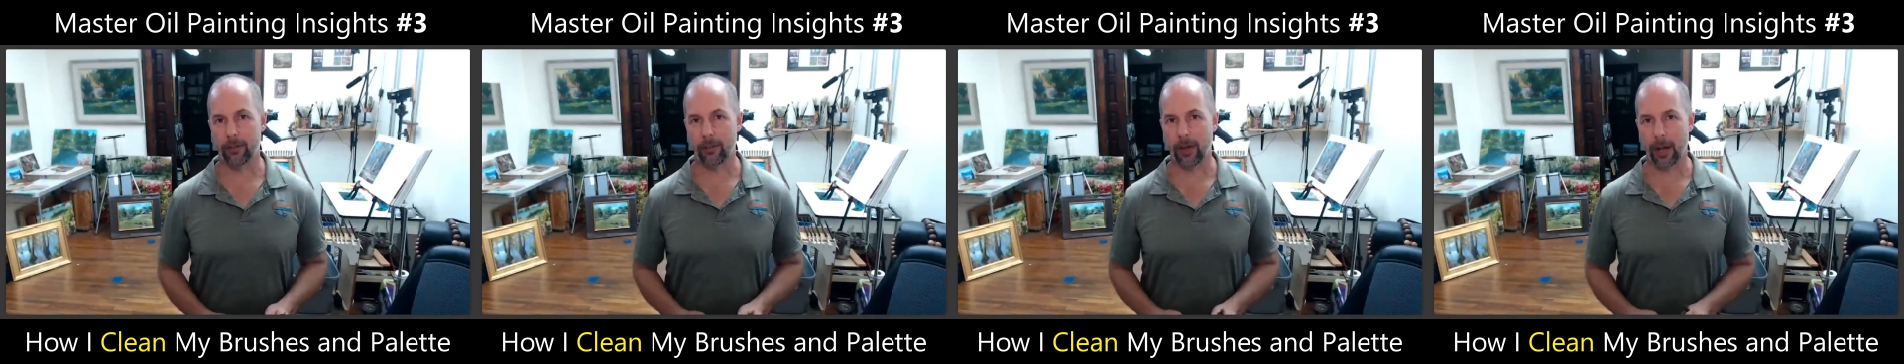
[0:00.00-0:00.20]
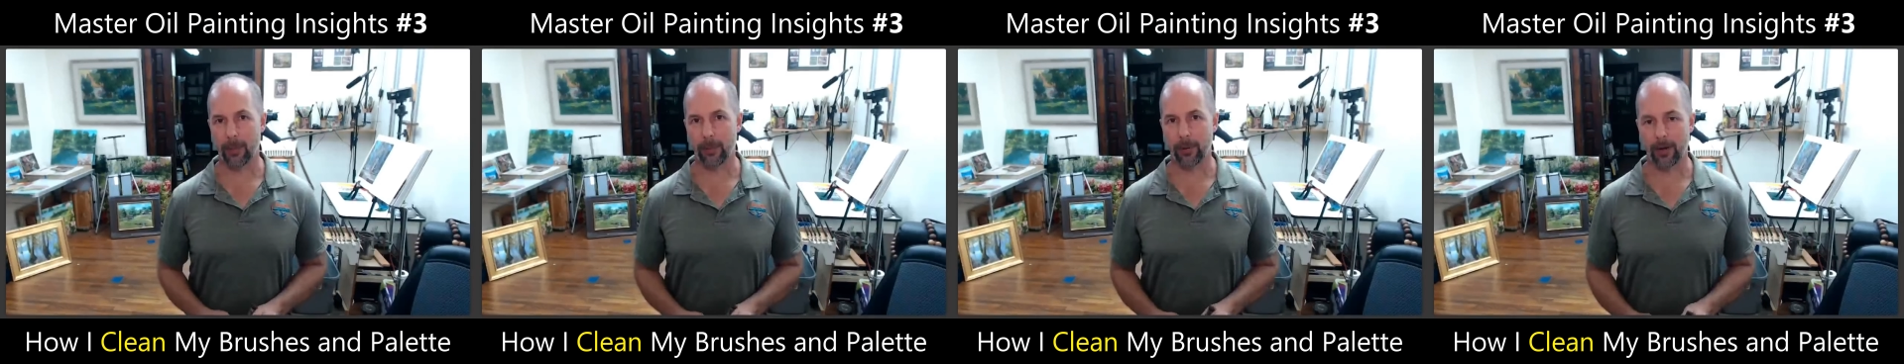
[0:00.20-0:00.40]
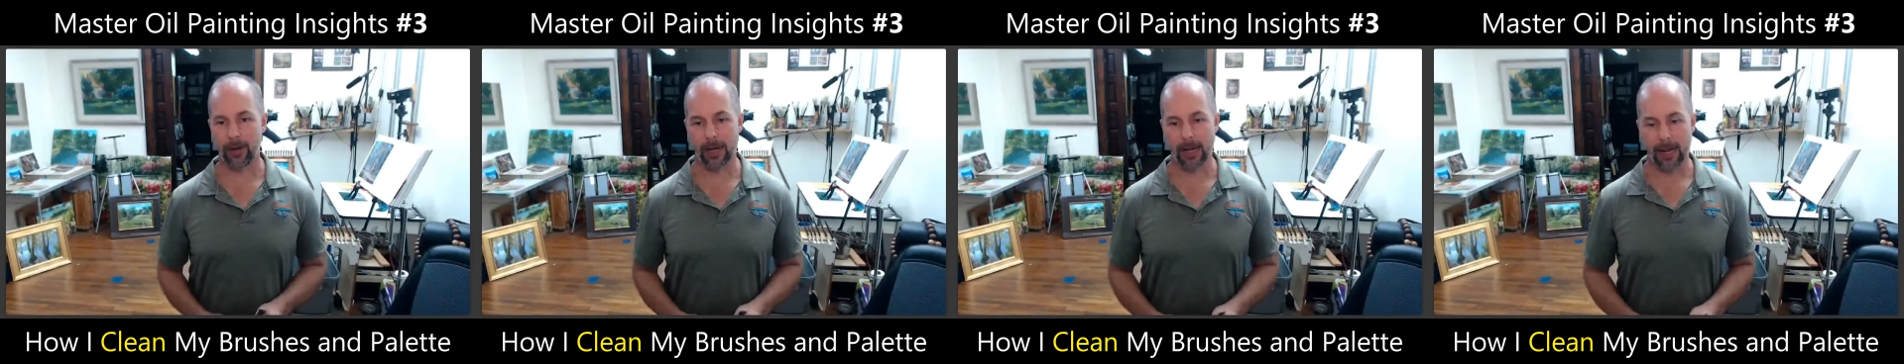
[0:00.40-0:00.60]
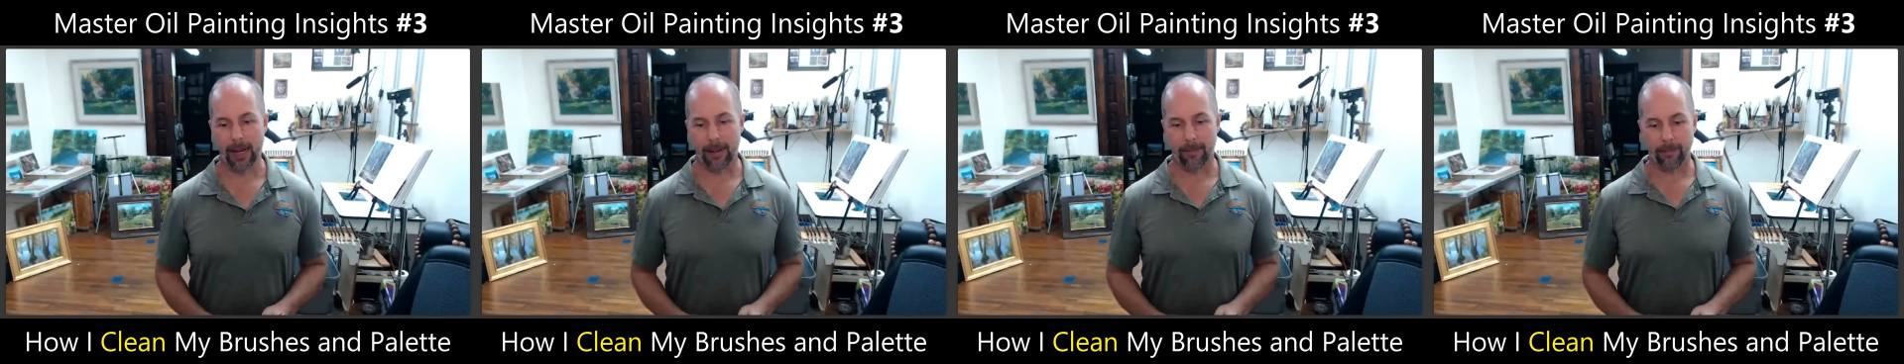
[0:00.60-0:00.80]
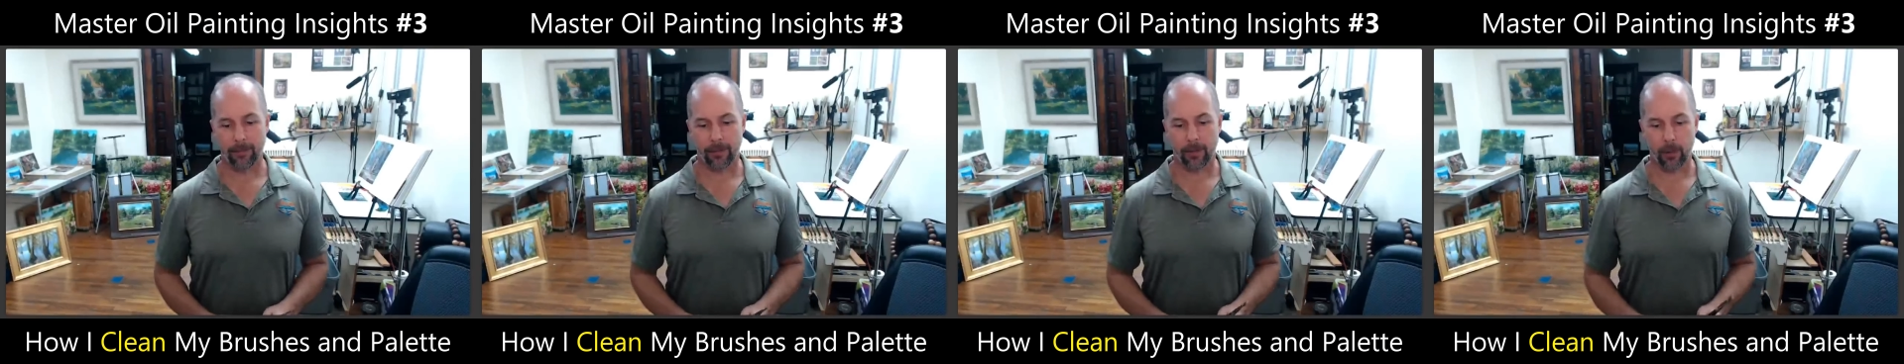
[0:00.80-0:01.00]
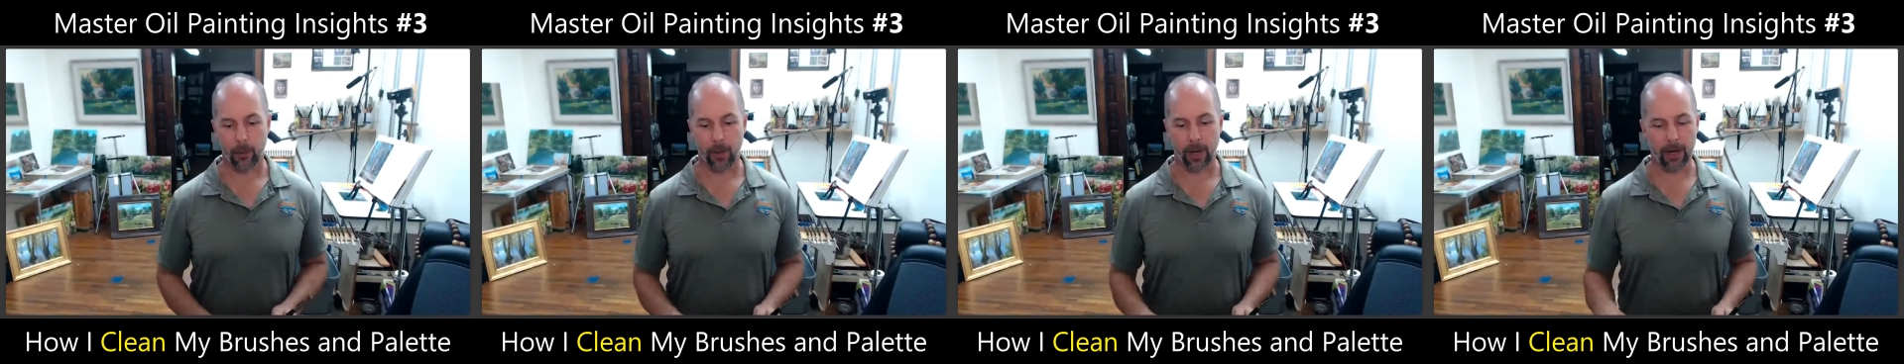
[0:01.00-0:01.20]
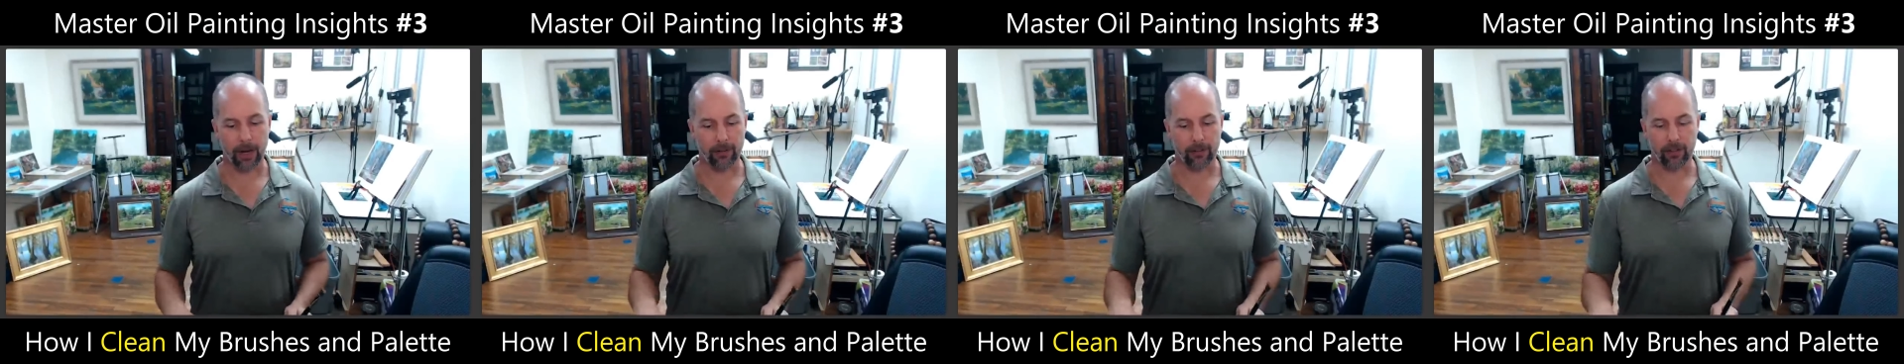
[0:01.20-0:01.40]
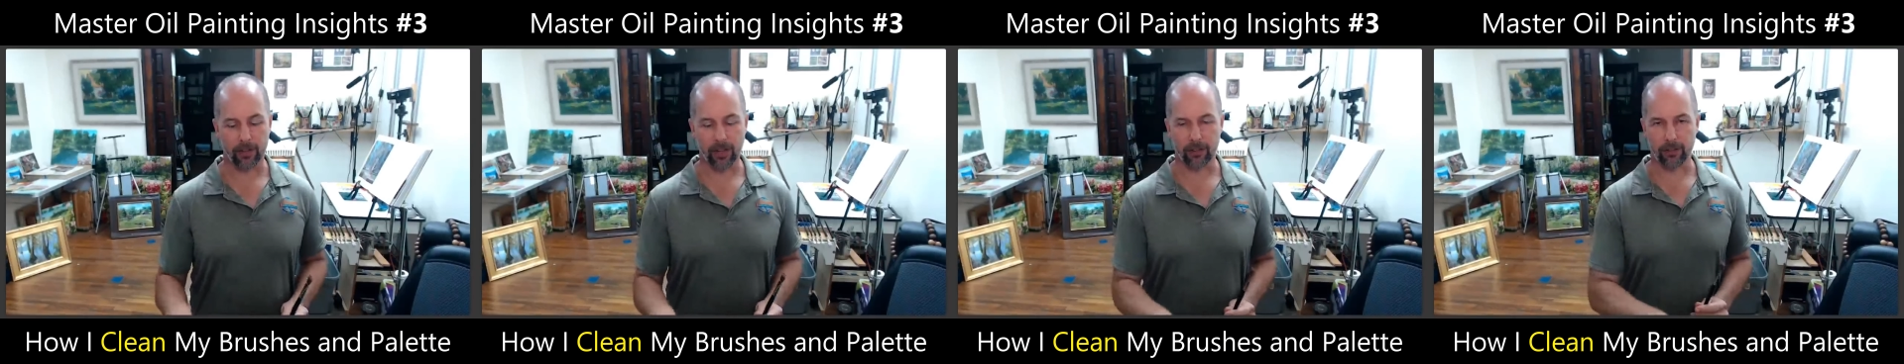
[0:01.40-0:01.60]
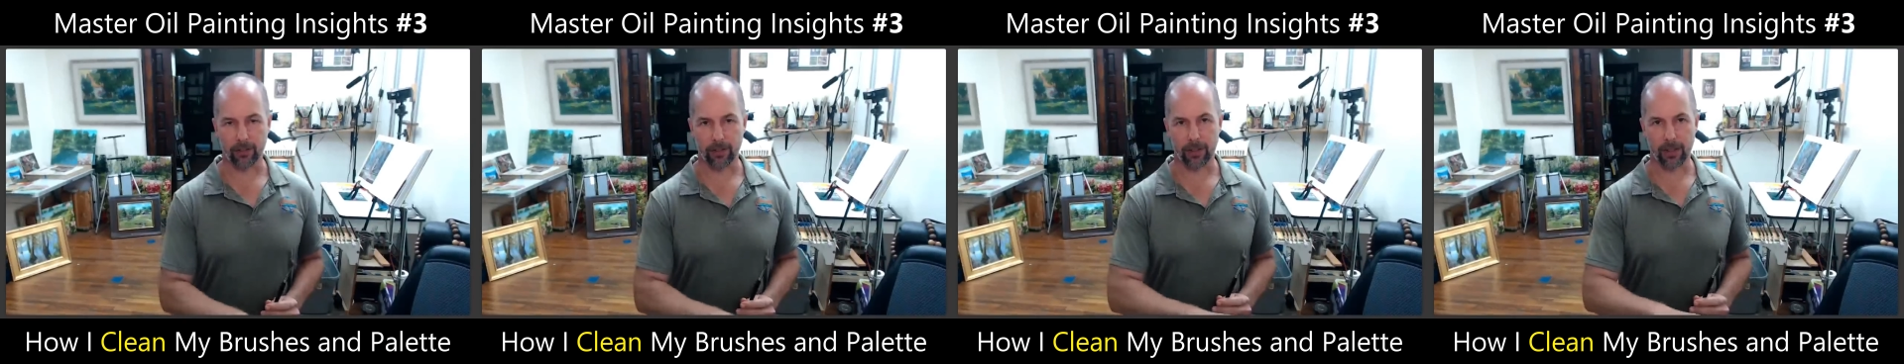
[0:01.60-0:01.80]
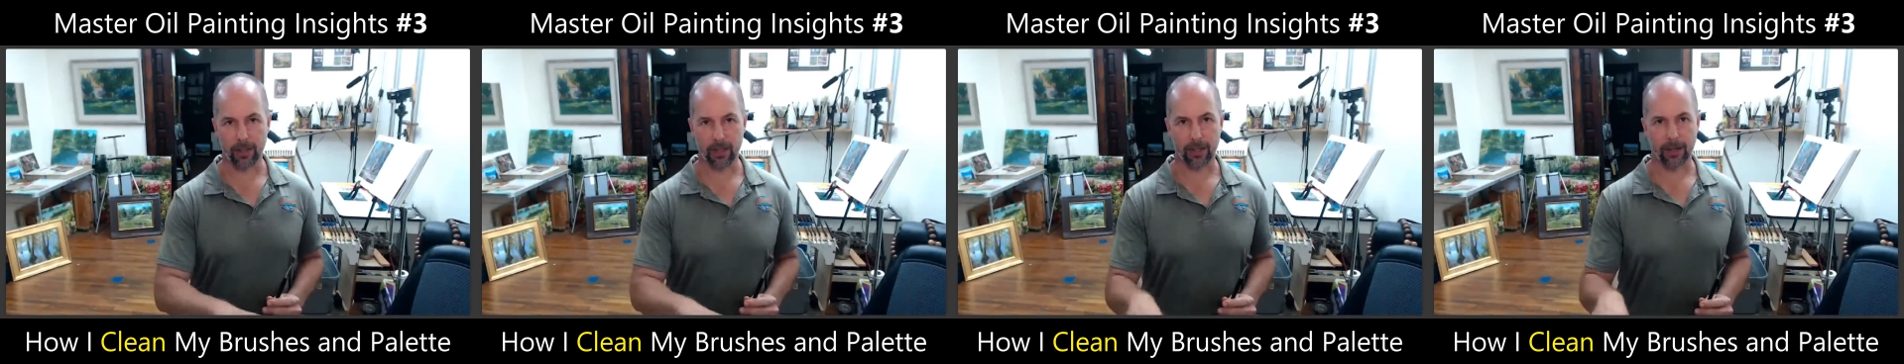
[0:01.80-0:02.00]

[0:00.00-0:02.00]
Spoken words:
scraper to where it's just